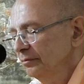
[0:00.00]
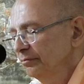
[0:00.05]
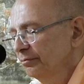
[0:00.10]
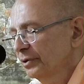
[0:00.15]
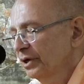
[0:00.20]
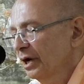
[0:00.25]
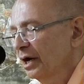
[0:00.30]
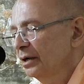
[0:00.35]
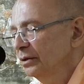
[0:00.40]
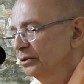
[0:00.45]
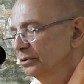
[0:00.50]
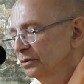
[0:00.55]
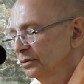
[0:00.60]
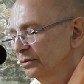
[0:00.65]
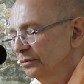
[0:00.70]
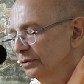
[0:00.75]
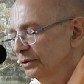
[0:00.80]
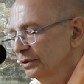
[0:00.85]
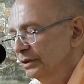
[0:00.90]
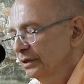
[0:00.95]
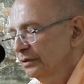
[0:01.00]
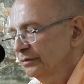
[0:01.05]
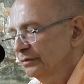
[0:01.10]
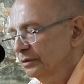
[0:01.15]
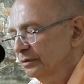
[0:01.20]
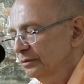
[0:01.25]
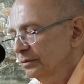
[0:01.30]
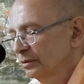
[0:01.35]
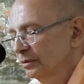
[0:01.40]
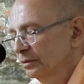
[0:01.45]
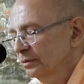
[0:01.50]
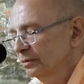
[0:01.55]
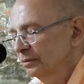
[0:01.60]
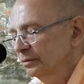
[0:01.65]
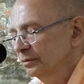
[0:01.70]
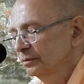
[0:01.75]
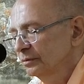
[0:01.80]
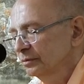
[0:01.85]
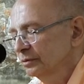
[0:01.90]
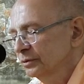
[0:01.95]
proud or whatever, or
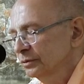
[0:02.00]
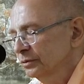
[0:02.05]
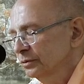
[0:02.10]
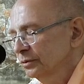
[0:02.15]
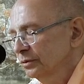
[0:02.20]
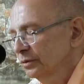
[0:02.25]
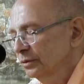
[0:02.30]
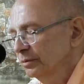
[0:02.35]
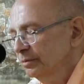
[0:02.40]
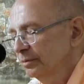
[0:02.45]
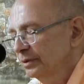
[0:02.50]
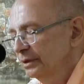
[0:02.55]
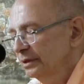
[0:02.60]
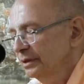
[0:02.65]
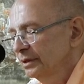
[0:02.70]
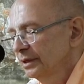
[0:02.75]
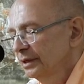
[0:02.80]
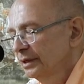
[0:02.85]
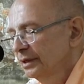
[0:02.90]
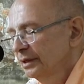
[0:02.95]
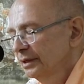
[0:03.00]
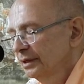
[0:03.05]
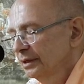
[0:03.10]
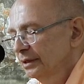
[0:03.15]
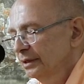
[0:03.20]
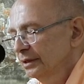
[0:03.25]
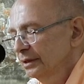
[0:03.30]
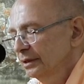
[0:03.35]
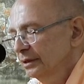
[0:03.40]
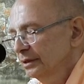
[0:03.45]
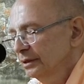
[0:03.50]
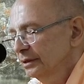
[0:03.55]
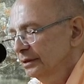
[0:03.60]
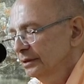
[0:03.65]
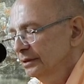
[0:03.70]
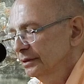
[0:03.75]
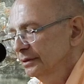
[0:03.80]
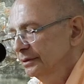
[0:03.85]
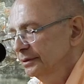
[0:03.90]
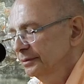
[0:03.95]
should not be,
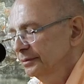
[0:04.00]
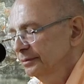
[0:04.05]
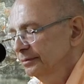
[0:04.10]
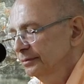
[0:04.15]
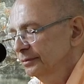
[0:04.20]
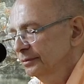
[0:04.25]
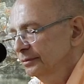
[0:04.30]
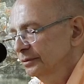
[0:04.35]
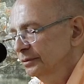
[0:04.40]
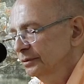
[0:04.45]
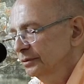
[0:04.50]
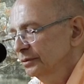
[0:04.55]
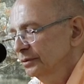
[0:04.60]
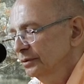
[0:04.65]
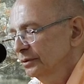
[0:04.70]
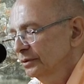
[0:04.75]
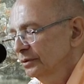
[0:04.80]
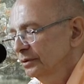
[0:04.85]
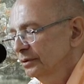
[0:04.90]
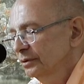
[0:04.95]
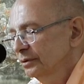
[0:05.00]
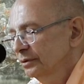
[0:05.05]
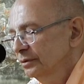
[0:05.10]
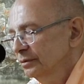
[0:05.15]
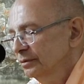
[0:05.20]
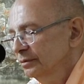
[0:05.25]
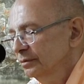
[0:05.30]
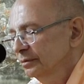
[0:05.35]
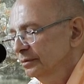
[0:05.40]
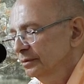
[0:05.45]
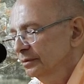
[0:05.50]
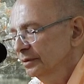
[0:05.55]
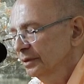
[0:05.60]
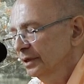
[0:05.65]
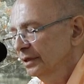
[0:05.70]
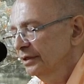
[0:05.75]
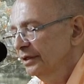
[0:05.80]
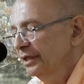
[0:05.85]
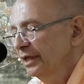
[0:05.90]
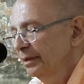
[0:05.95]
uh, should not
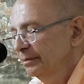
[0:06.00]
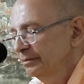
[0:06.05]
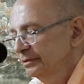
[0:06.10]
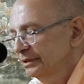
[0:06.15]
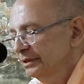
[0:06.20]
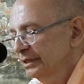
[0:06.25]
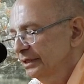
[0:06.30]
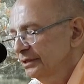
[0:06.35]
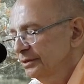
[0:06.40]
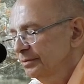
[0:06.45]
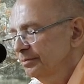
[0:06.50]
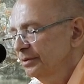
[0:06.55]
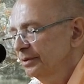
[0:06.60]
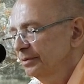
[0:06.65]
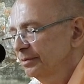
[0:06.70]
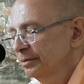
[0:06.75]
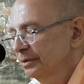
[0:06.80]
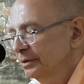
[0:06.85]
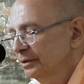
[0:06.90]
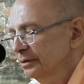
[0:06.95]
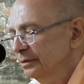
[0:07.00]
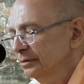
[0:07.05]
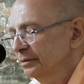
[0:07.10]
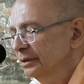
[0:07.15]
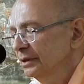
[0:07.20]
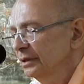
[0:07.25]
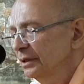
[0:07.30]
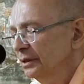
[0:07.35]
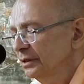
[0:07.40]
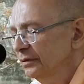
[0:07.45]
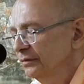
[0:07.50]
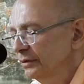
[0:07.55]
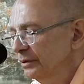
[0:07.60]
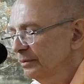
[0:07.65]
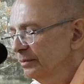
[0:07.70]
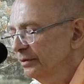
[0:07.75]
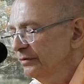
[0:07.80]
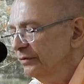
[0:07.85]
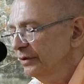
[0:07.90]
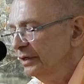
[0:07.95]
condemn such people. It will
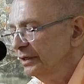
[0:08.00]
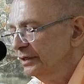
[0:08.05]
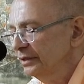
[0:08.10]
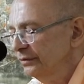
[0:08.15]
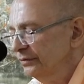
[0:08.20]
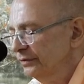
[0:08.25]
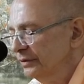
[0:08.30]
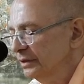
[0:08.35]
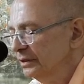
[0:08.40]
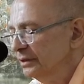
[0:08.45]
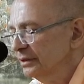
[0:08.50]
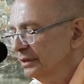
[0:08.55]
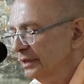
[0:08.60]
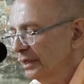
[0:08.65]
be a very difficult